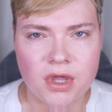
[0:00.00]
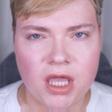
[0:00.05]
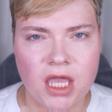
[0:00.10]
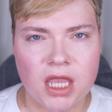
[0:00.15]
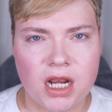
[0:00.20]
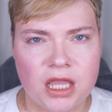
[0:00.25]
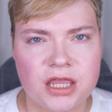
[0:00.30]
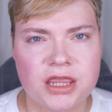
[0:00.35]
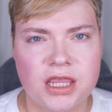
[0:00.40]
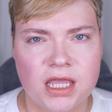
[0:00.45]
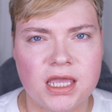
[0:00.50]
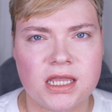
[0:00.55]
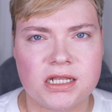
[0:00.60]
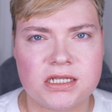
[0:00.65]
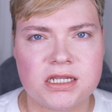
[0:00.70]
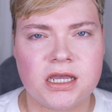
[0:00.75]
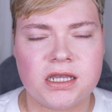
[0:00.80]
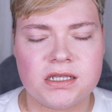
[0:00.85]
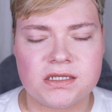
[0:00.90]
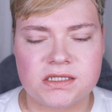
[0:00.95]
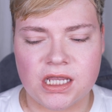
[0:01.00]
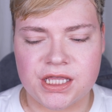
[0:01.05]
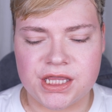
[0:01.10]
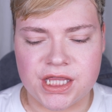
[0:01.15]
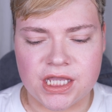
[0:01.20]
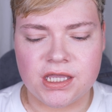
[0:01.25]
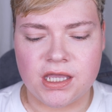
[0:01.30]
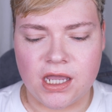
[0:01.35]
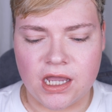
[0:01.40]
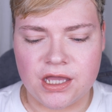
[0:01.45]
And I think it does. I
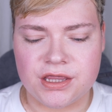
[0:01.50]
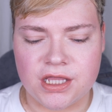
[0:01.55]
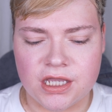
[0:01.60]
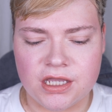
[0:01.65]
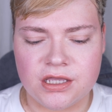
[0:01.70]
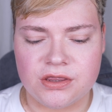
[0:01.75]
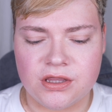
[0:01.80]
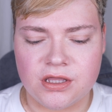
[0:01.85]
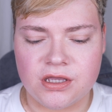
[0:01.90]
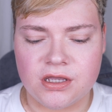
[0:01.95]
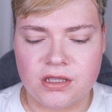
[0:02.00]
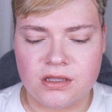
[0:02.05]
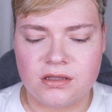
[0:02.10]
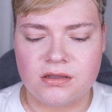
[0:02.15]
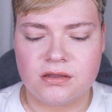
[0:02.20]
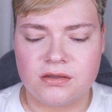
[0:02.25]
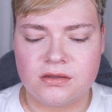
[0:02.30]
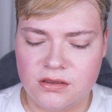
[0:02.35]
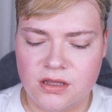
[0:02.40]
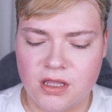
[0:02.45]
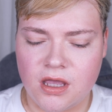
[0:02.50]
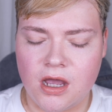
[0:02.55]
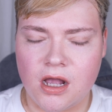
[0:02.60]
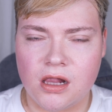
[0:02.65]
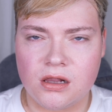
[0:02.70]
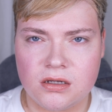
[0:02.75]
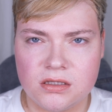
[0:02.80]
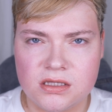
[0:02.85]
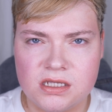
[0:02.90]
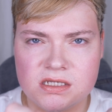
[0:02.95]
think the
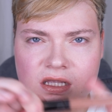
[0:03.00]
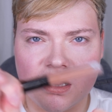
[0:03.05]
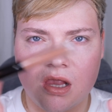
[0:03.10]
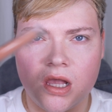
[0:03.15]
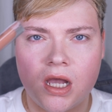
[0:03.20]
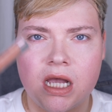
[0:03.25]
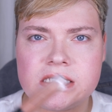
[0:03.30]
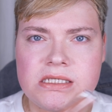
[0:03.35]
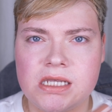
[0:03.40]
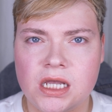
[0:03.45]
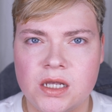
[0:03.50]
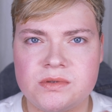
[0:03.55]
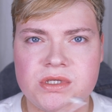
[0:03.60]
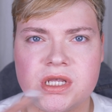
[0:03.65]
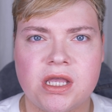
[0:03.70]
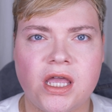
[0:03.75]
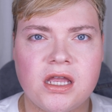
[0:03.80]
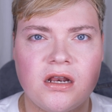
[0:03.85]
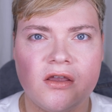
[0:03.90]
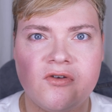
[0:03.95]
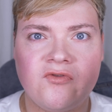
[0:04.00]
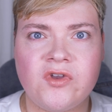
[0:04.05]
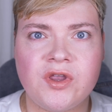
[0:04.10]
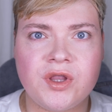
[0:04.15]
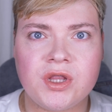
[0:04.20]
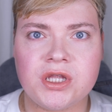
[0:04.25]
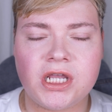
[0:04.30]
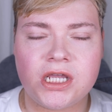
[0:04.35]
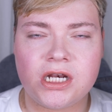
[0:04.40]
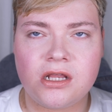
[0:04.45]
color of this gloss helps to kind of
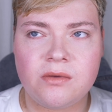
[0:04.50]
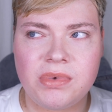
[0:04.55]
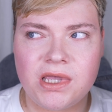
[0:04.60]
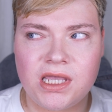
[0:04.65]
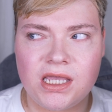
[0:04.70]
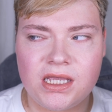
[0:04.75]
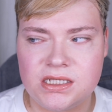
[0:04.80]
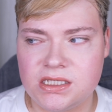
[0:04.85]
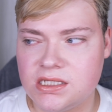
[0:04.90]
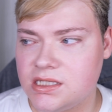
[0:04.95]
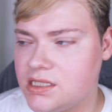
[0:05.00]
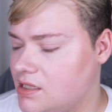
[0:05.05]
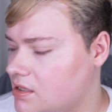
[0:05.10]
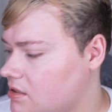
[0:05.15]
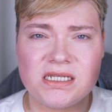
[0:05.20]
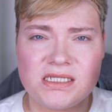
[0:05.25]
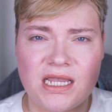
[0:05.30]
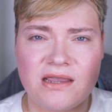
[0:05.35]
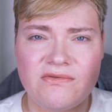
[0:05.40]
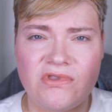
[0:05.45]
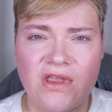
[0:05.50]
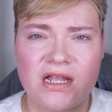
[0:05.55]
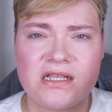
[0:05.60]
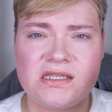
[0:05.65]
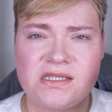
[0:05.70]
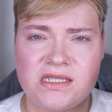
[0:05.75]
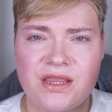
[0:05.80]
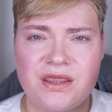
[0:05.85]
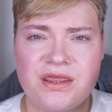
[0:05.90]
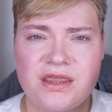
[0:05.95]
fill it in a bit. It does have that
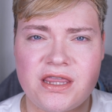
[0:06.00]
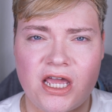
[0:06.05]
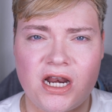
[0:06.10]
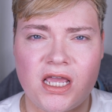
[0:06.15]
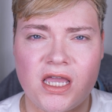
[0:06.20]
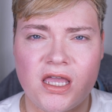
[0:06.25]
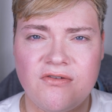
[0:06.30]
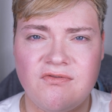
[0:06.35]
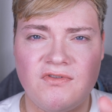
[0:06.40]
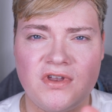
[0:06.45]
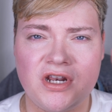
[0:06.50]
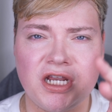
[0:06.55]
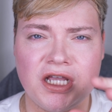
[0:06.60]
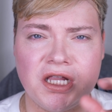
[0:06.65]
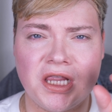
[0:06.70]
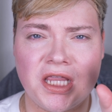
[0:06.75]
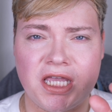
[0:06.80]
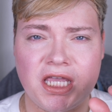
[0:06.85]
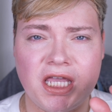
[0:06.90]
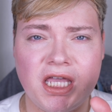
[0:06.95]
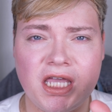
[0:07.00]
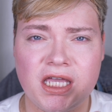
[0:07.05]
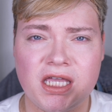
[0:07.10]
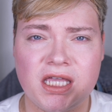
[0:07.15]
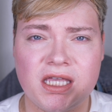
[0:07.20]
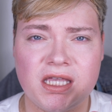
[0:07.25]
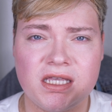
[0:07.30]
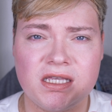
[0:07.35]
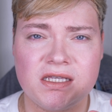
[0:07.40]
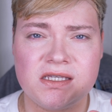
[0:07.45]
synthetic
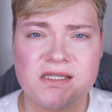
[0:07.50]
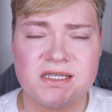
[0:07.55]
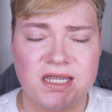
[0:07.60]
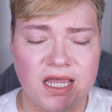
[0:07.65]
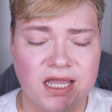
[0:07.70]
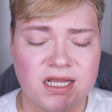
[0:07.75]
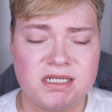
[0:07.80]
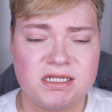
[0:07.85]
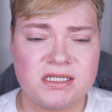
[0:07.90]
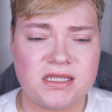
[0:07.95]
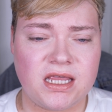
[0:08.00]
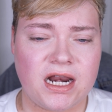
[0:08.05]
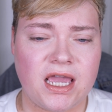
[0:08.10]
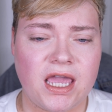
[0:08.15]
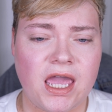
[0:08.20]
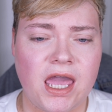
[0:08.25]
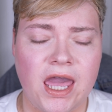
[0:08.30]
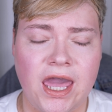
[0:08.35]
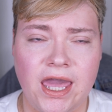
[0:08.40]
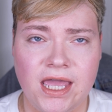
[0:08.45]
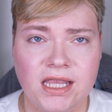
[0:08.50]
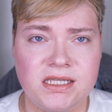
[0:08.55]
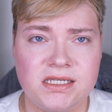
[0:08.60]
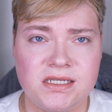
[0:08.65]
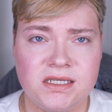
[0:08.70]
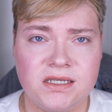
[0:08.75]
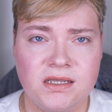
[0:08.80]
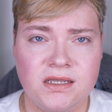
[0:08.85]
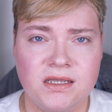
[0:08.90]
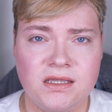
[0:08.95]
vanilla-y scent that I
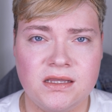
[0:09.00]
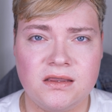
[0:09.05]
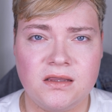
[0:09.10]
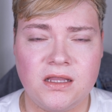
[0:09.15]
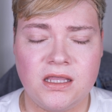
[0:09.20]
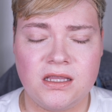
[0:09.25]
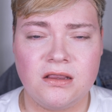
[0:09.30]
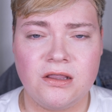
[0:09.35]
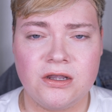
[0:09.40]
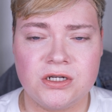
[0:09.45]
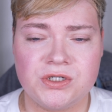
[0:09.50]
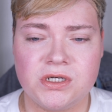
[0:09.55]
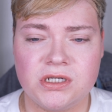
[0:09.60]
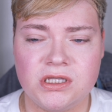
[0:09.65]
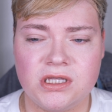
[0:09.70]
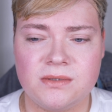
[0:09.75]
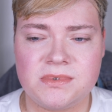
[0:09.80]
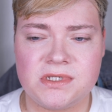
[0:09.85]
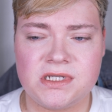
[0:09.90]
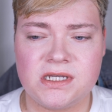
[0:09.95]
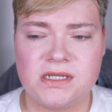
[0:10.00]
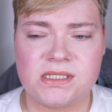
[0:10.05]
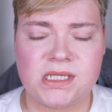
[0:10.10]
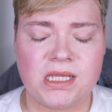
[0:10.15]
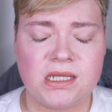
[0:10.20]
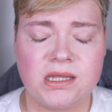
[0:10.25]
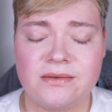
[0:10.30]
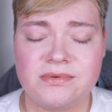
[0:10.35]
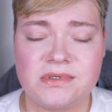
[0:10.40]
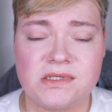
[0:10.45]
hate in luxury lipsticks
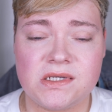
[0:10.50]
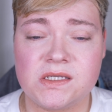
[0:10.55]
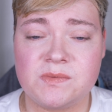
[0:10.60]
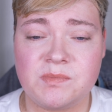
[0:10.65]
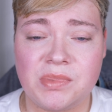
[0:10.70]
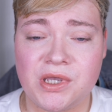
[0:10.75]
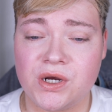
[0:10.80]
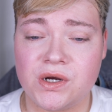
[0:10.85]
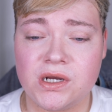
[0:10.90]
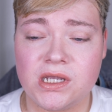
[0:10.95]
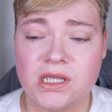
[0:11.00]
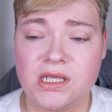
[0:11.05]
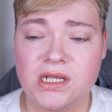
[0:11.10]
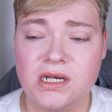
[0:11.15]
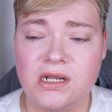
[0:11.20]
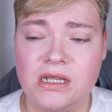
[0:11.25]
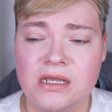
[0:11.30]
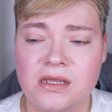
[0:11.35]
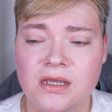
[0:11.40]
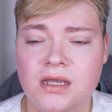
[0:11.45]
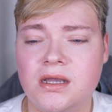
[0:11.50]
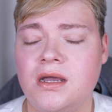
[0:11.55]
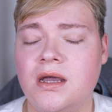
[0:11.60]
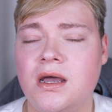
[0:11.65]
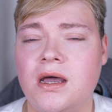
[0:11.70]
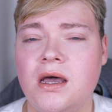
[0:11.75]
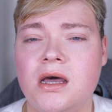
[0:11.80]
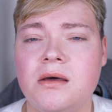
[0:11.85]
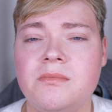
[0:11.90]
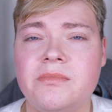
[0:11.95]
and lipsticks period.
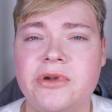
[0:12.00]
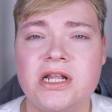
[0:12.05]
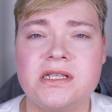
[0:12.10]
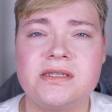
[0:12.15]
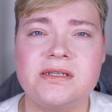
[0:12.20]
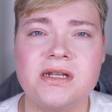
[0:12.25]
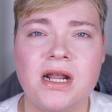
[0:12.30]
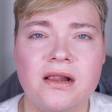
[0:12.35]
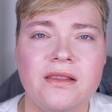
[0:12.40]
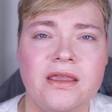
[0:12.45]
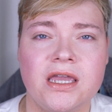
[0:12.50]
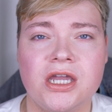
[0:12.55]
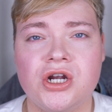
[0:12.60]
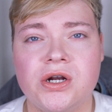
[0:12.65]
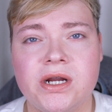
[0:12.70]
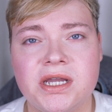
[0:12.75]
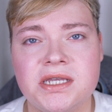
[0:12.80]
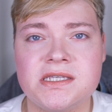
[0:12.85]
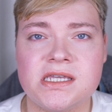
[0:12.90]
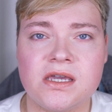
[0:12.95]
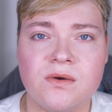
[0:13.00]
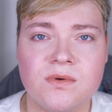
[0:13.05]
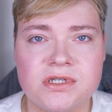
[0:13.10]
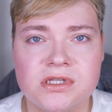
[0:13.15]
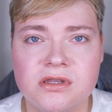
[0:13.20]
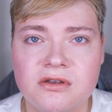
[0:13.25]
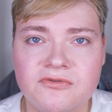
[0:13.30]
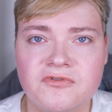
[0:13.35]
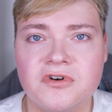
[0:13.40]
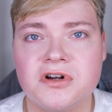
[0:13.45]
But it's not like crazy. It
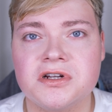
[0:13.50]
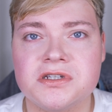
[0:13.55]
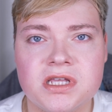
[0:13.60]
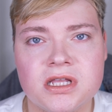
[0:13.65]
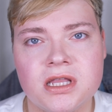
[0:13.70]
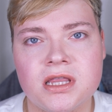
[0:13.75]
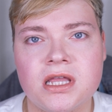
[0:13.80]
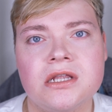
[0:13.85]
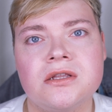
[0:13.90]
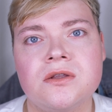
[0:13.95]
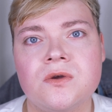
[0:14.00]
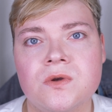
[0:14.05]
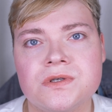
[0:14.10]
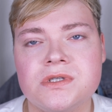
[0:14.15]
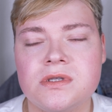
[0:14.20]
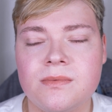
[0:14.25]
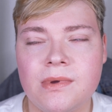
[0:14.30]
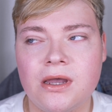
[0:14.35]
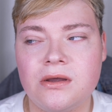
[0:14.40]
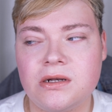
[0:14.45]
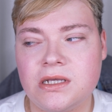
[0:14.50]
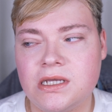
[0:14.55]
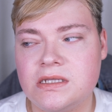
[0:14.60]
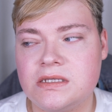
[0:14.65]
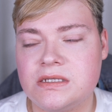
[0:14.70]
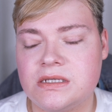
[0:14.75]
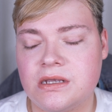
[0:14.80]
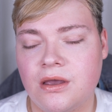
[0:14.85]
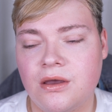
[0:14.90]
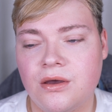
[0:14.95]
wasn't the first thing that I noticed about it,
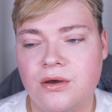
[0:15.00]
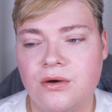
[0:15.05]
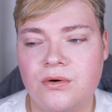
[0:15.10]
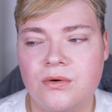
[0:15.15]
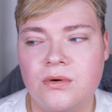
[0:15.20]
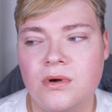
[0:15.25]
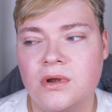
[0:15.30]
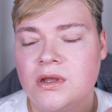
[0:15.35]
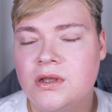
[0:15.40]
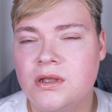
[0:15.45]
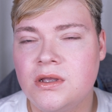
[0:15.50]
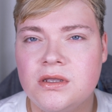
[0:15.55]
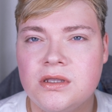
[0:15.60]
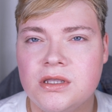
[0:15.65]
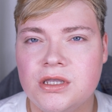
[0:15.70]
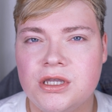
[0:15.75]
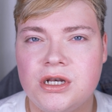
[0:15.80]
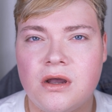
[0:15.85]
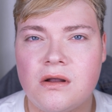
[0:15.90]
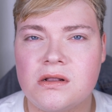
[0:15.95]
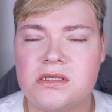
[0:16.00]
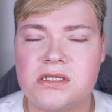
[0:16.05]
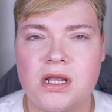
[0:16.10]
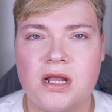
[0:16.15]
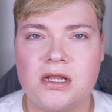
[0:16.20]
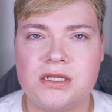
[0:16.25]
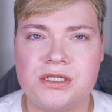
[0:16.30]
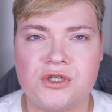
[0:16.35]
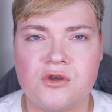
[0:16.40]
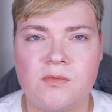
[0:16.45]
so you know, it's
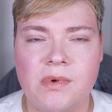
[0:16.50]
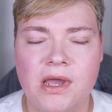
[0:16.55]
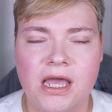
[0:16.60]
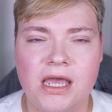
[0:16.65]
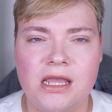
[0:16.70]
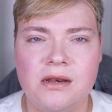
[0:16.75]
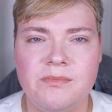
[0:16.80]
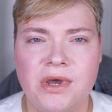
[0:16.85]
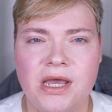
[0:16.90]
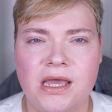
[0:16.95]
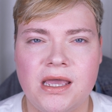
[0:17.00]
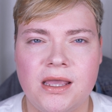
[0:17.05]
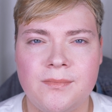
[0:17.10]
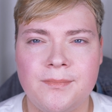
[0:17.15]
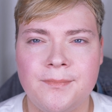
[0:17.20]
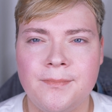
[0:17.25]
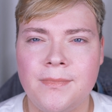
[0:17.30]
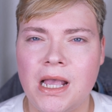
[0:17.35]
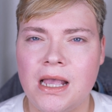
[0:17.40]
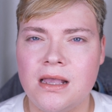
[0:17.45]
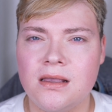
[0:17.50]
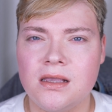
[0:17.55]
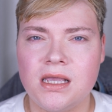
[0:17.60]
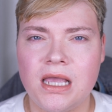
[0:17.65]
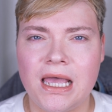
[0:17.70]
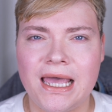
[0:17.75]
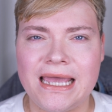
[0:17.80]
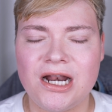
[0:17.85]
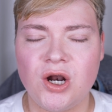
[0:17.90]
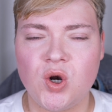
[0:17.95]
not too bad, but
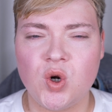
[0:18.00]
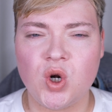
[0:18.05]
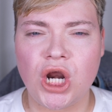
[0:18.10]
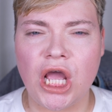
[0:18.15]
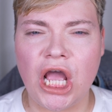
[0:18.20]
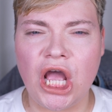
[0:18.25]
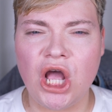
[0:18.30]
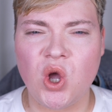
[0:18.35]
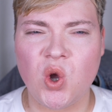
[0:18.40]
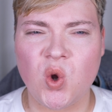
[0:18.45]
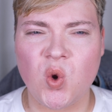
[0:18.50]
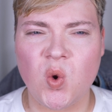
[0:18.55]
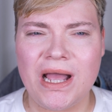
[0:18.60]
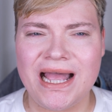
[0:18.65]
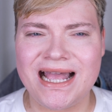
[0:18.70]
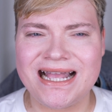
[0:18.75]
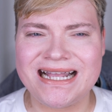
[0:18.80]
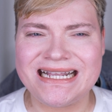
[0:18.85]
I don't know.